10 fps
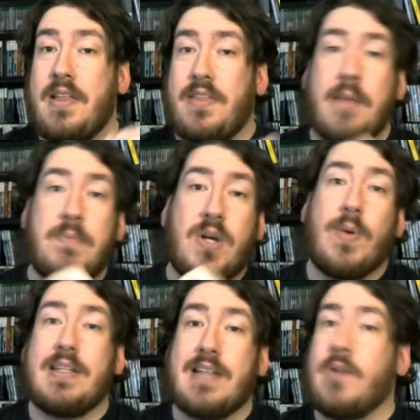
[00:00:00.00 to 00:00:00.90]
them
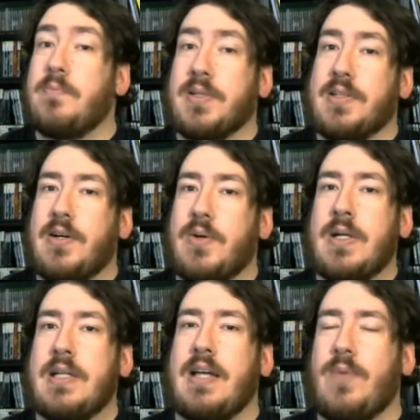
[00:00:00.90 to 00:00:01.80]
going down below,
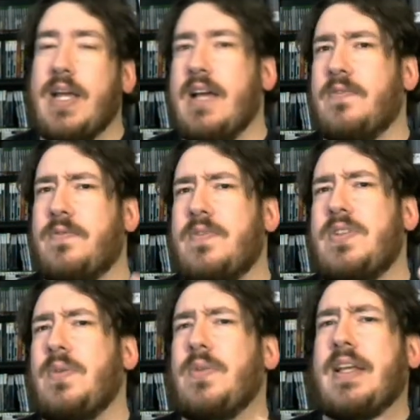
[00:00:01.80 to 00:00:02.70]
and we have
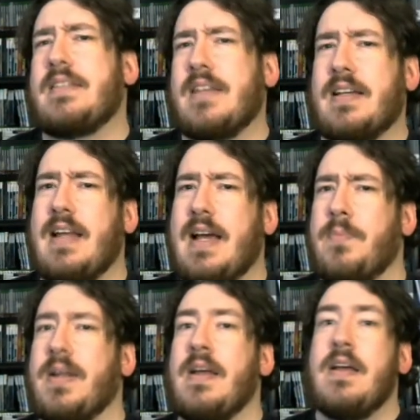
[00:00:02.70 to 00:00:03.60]
2 things that can happen.